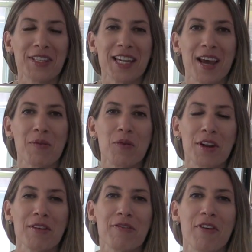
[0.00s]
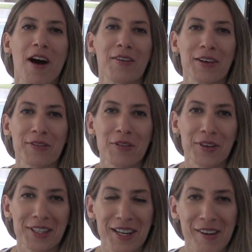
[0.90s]
today, what do the following
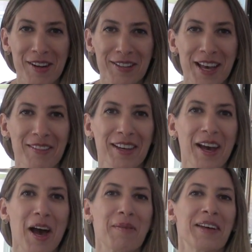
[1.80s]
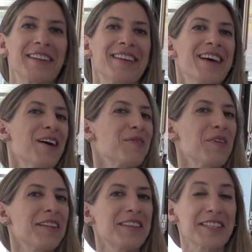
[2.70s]
four scenarios have in common?
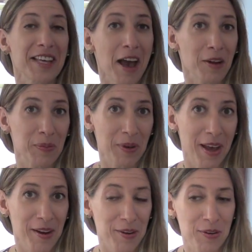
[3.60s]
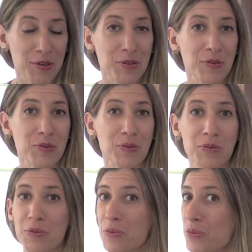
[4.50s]
One, the soccer player
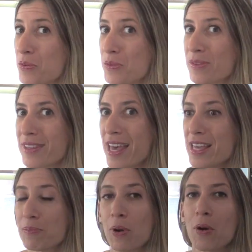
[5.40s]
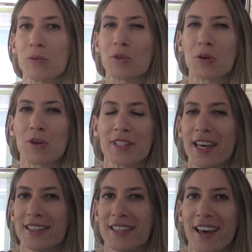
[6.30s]
who is prone towards
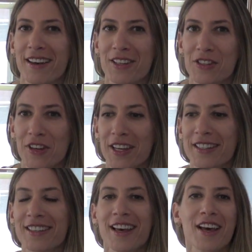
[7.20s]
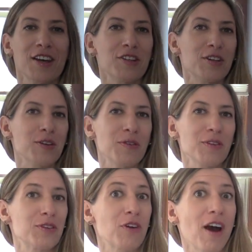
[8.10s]
ACL injuries. Two,
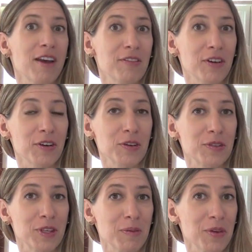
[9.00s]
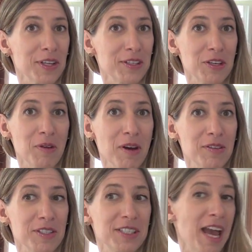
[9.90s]
the driver who's commuting 2
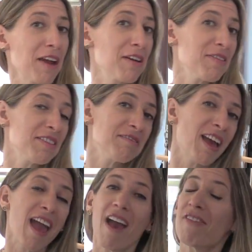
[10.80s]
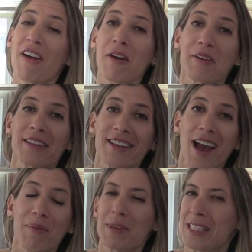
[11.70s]
hours a day or even a half hour a
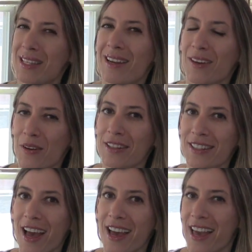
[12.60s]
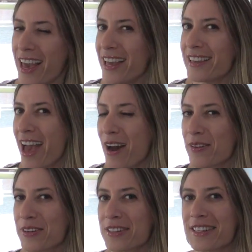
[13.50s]
day but sitting all day, 8
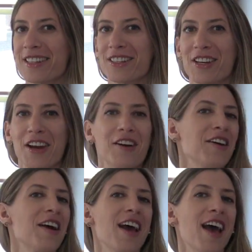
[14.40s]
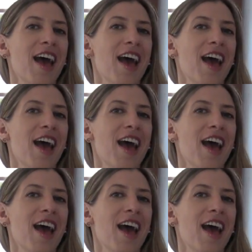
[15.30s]
hours in the chair